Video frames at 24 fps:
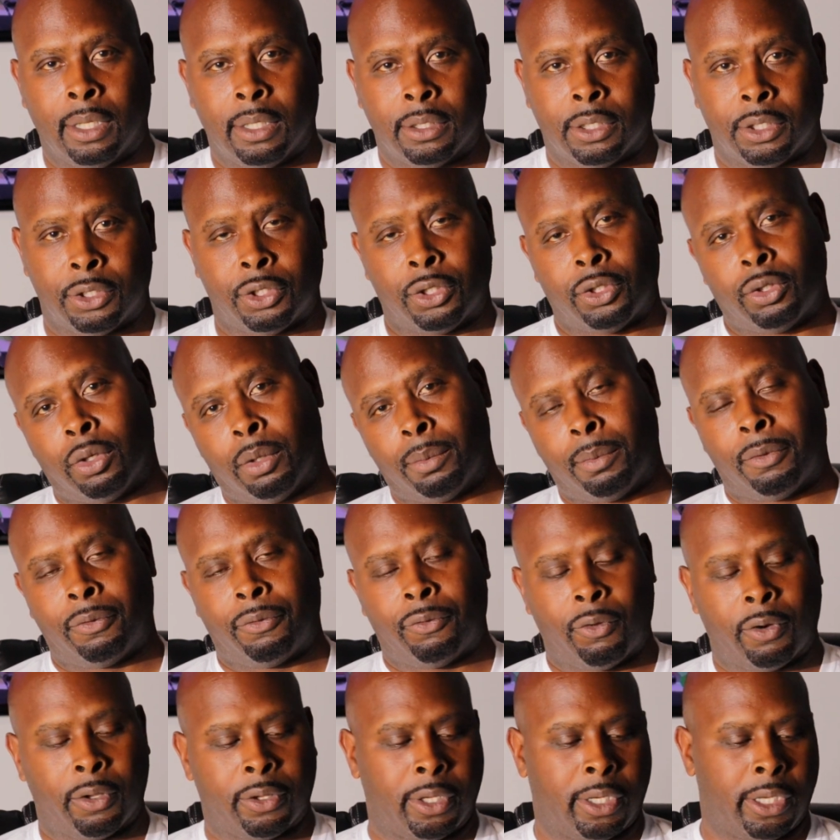Did you do it
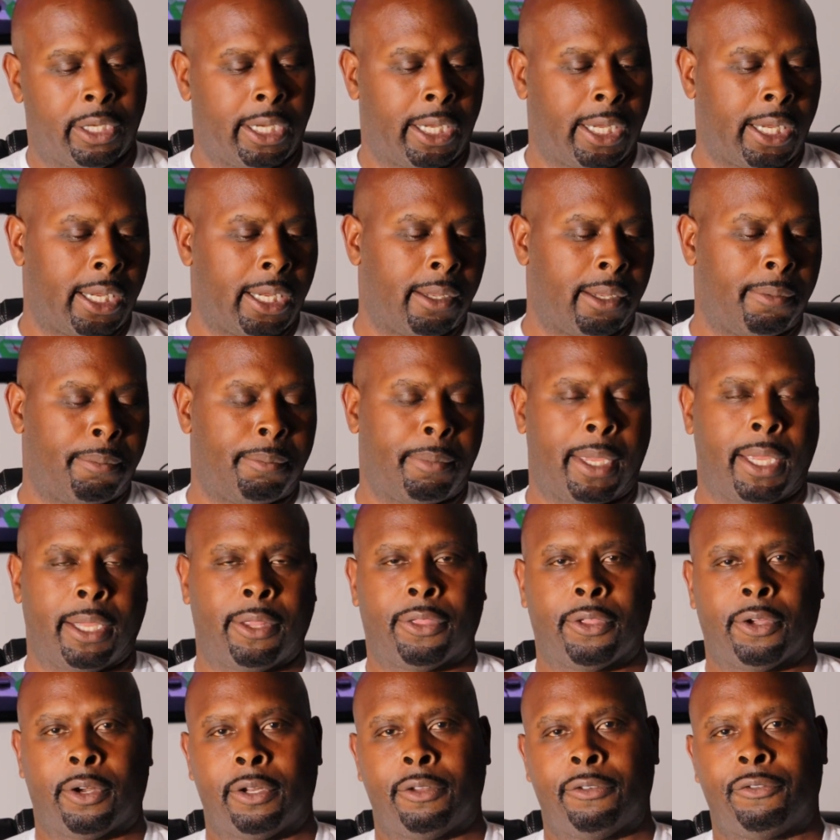before the May
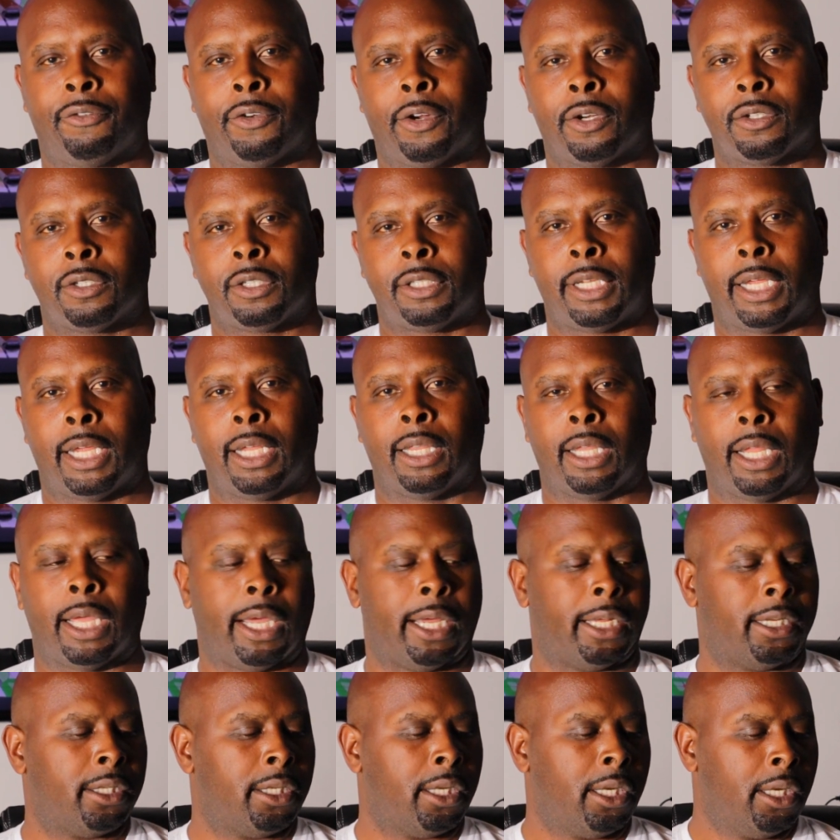31st
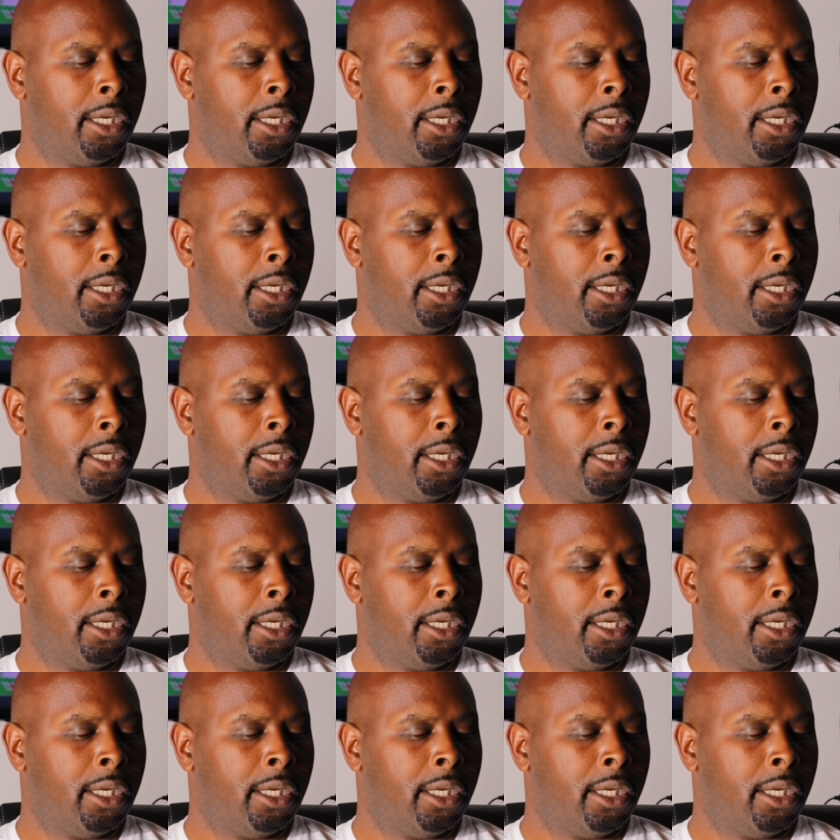deadline?